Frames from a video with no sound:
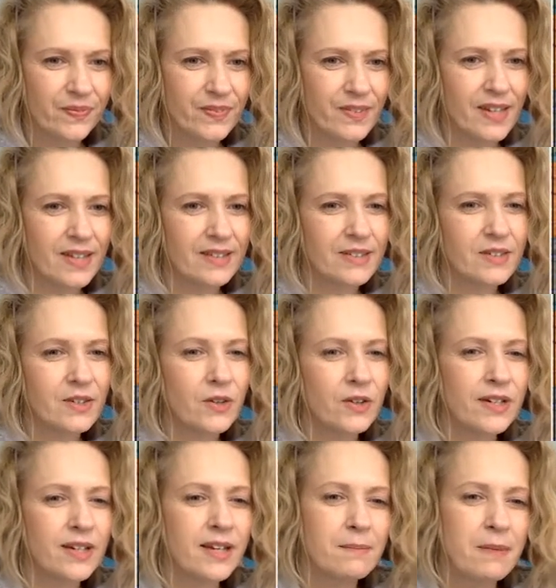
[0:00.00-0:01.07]
And
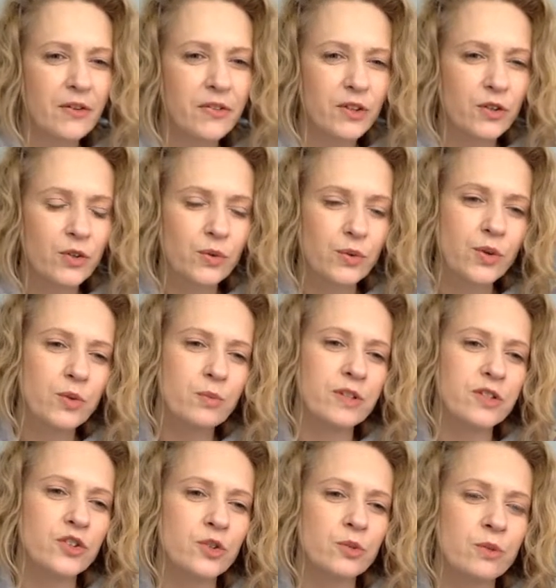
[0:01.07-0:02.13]
Courtney, about the group, the
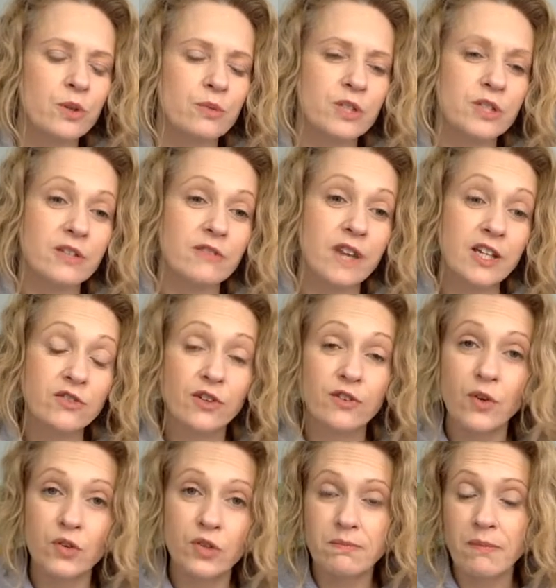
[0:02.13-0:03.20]
Zoom group, just advice for
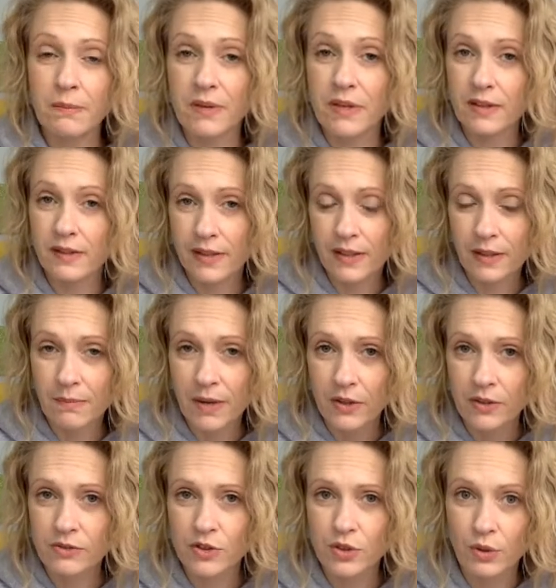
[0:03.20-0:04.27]
folks who might be thinking
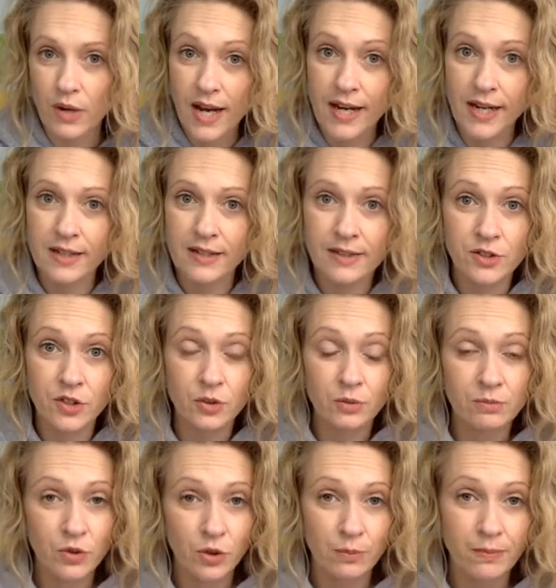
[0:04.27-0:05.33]
about trying a
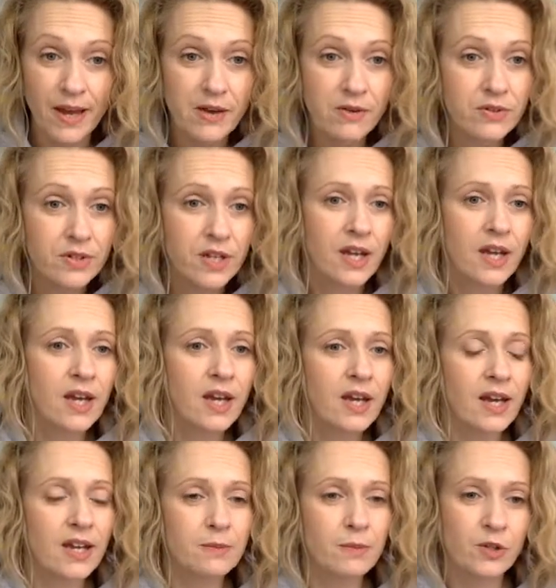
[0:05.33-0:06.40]
Zoom group out,
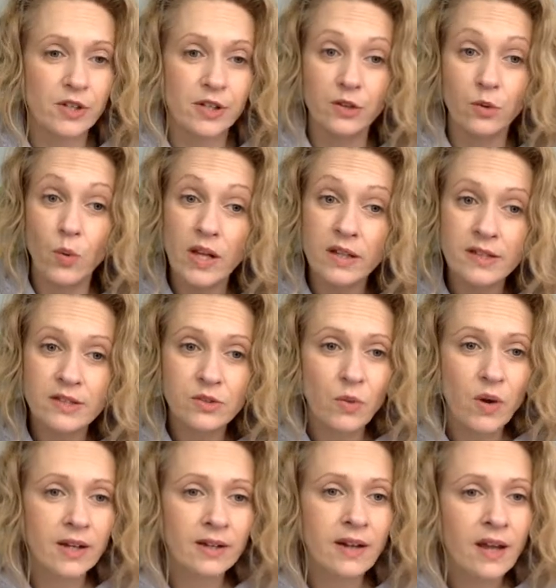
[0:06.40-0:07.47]
especially the wellness
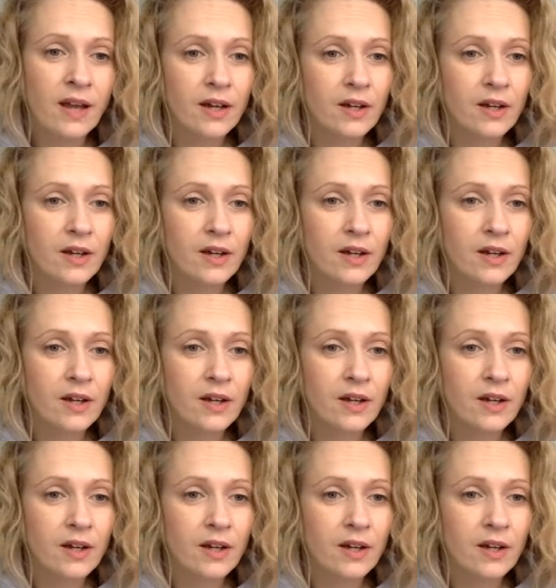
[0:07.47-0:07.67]
one.